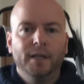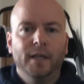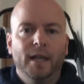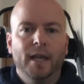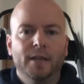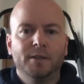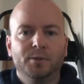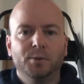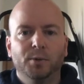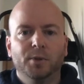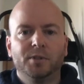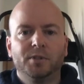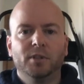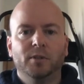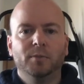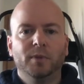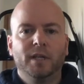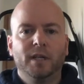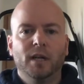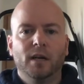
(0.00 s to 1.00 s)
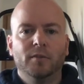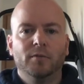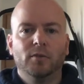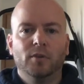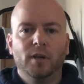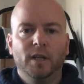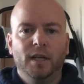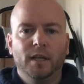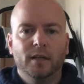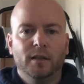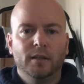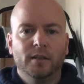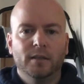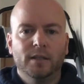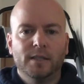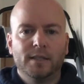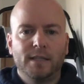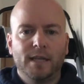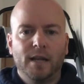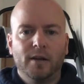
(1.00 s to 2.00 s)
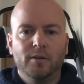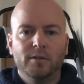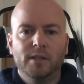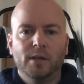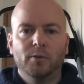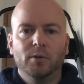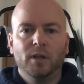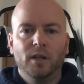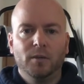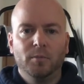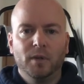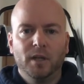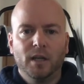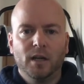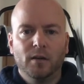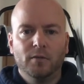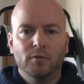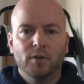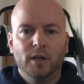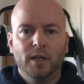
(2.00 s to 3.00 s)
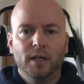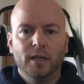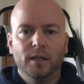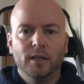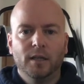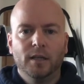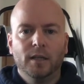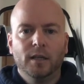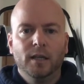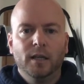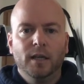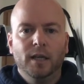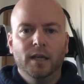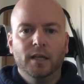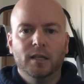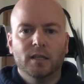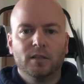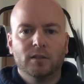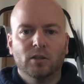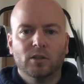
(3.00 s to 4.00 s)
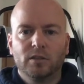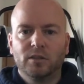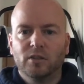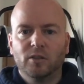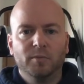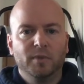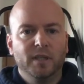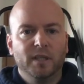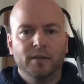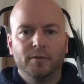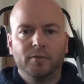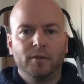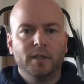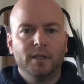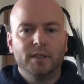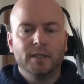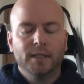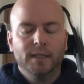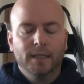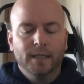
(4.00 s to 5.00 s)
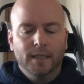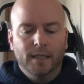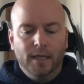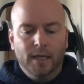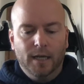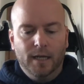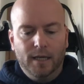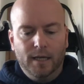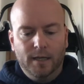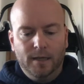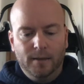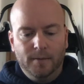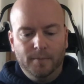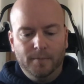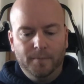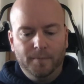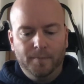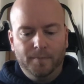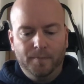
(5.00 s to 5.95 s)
and so we'll still be covering the standards that we need to be covering. It just looks a little bit different. Again,